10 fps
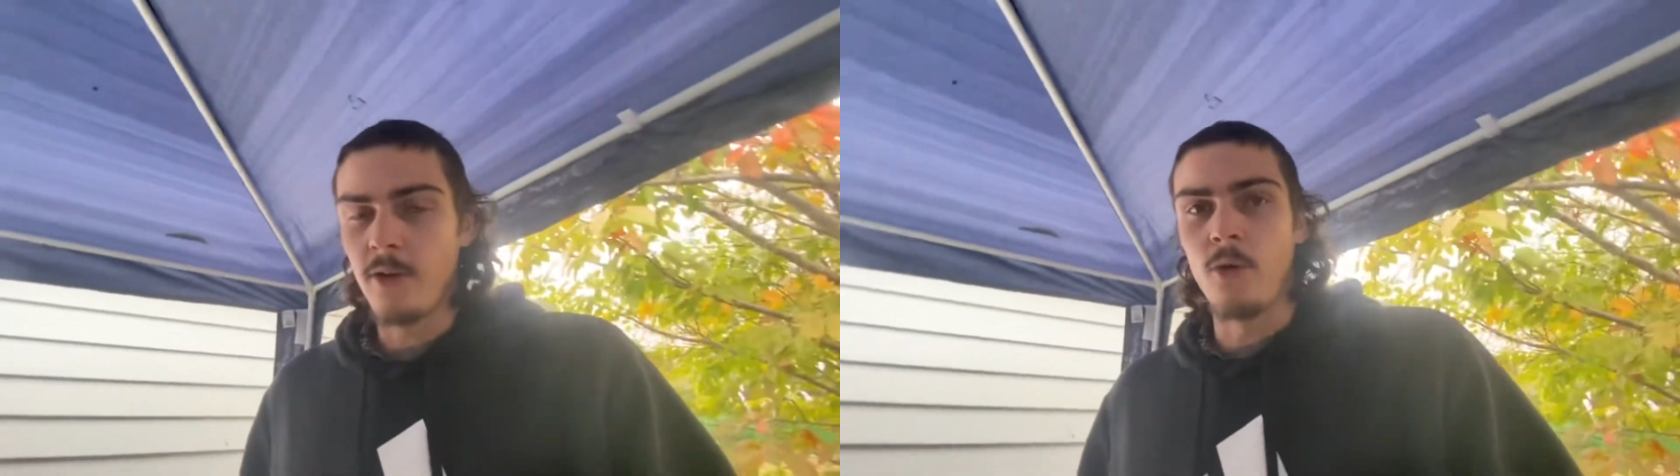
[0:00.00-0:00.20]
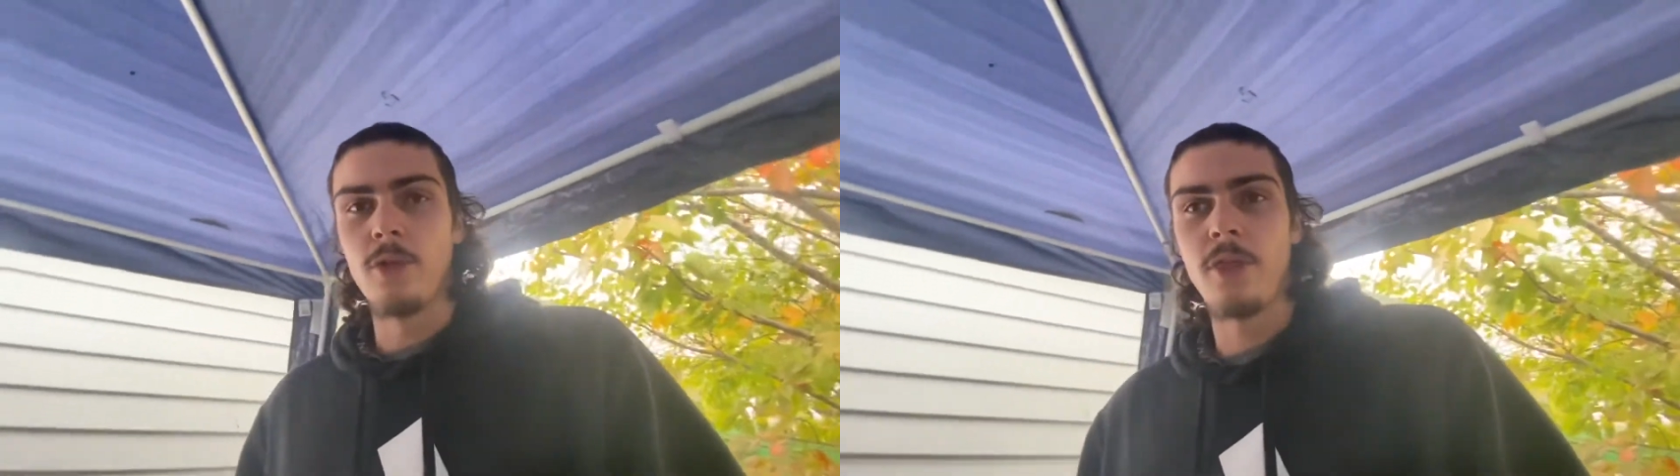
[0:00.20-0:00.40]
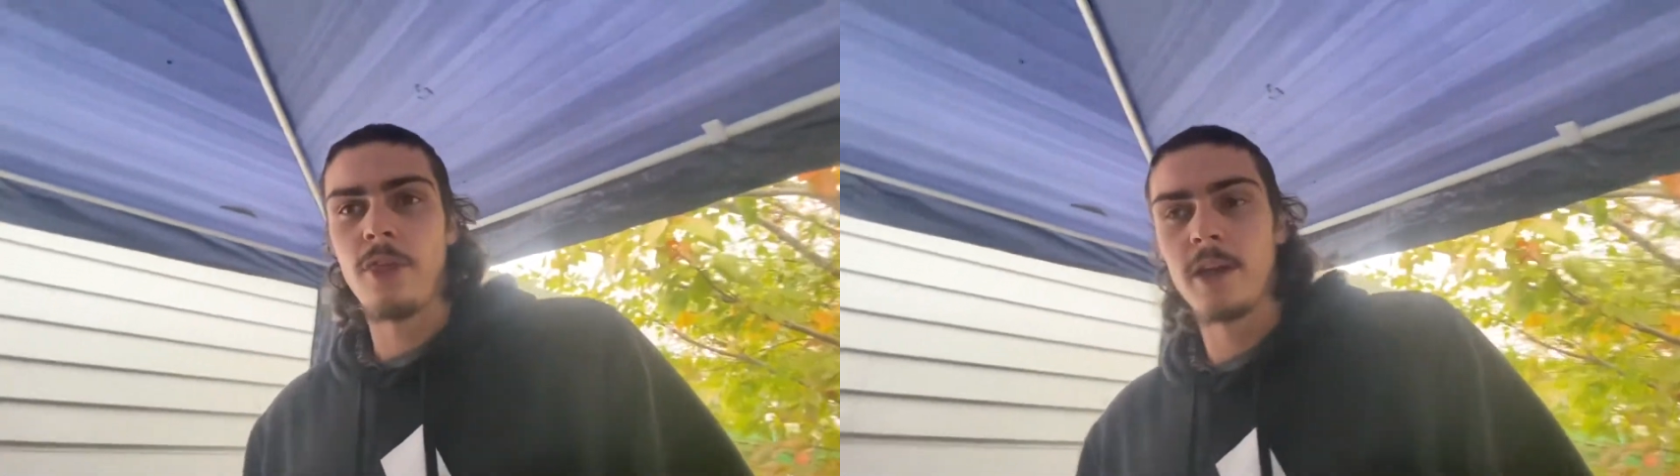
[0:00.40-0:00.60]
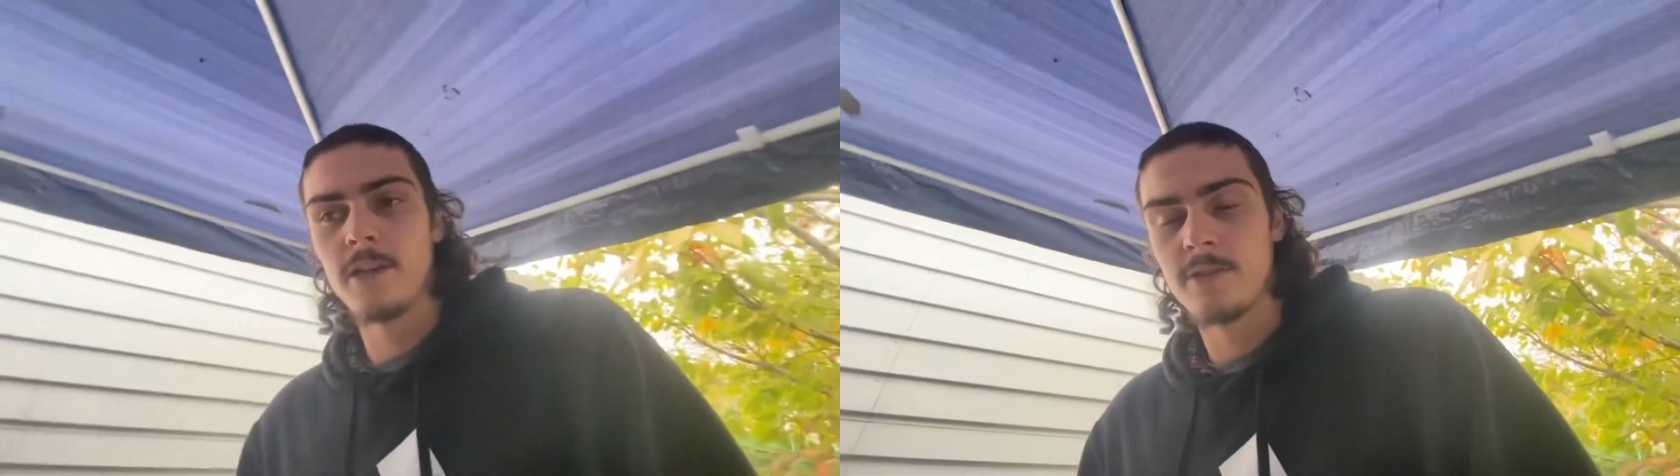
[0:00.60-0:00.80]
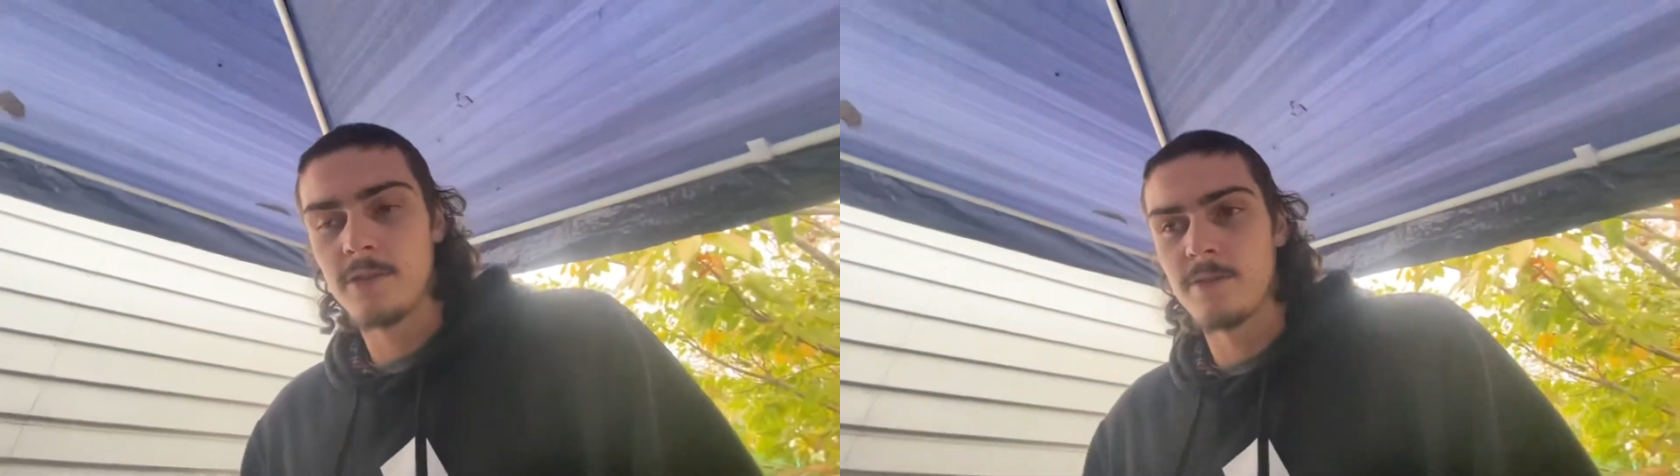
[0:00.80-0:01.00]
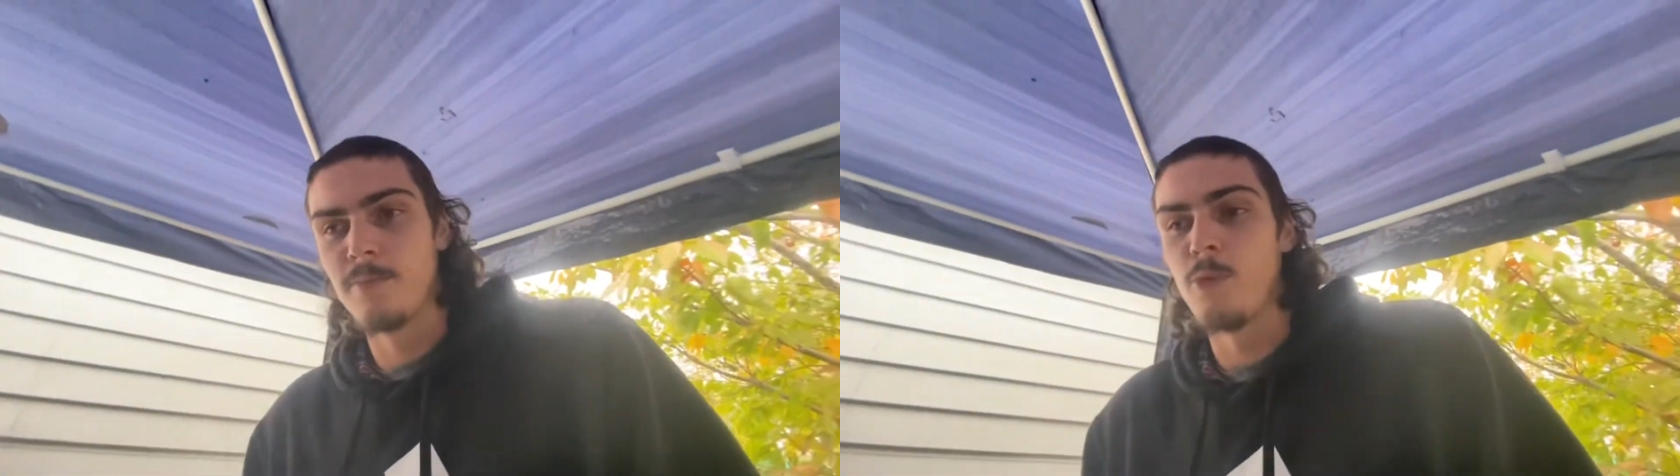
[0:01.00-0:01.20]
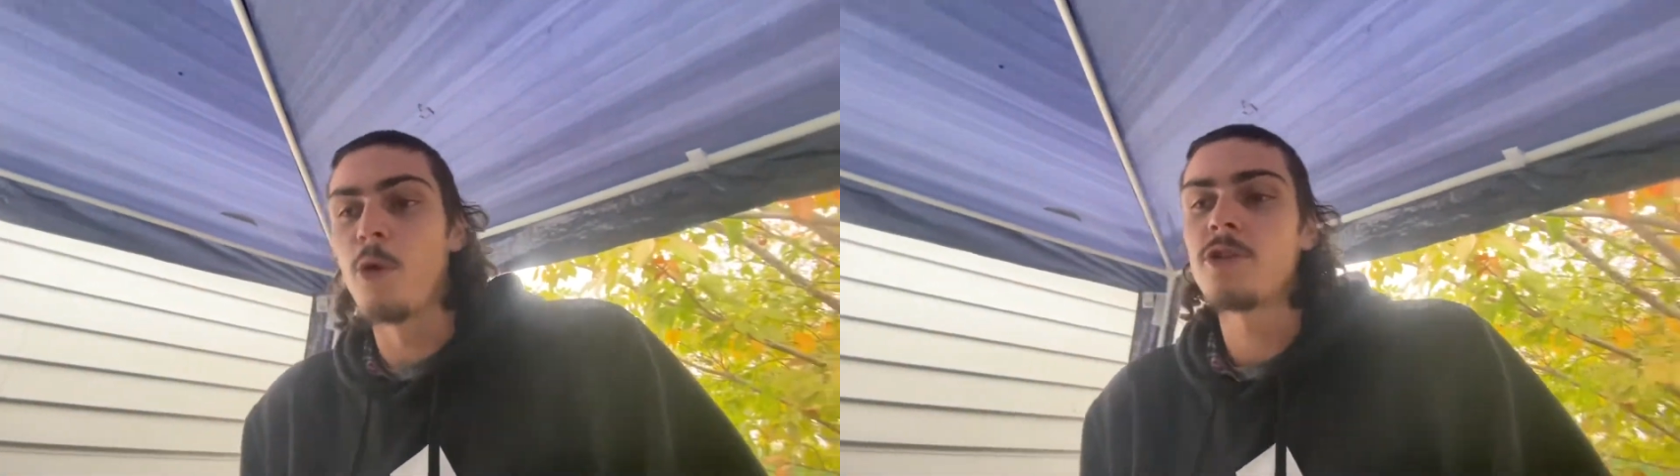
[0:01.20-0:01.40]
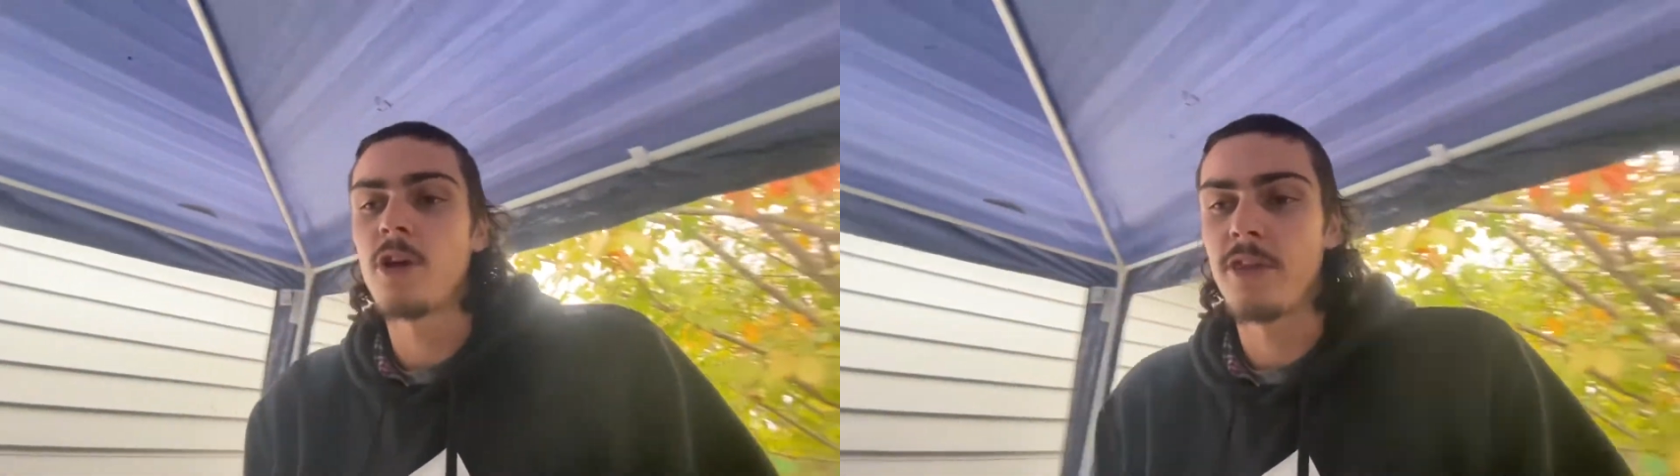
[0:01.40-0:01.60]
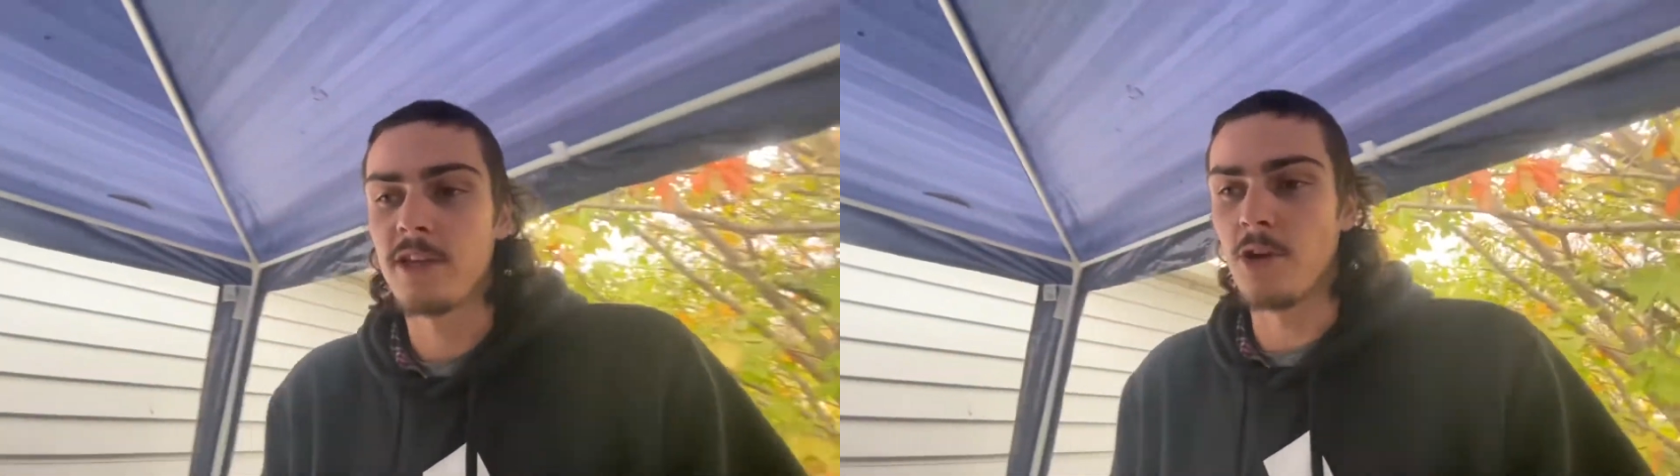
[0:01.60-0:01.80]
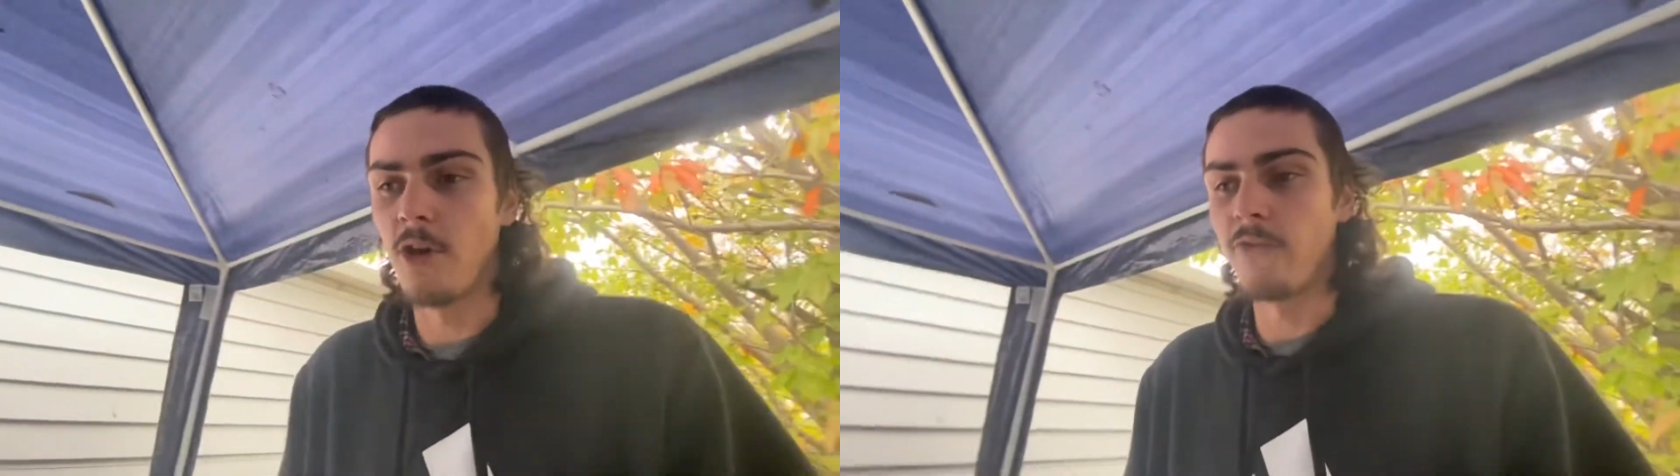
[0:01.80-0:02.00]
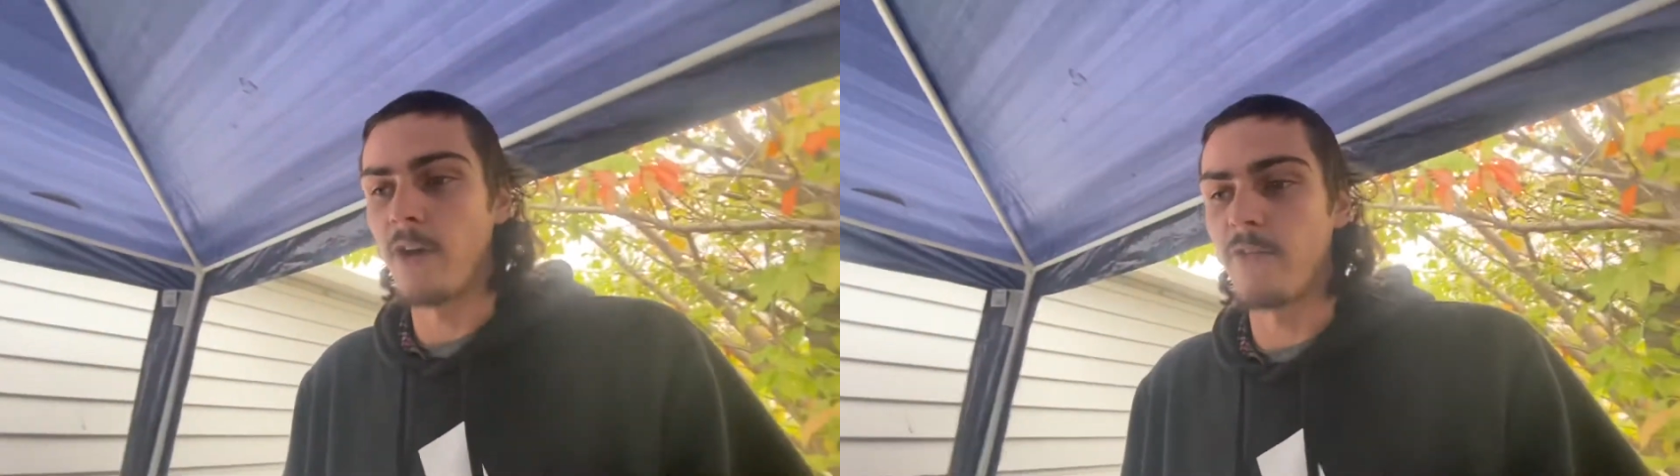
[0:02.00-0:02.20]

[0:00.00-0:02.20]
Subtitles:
all the things, well, most of the things off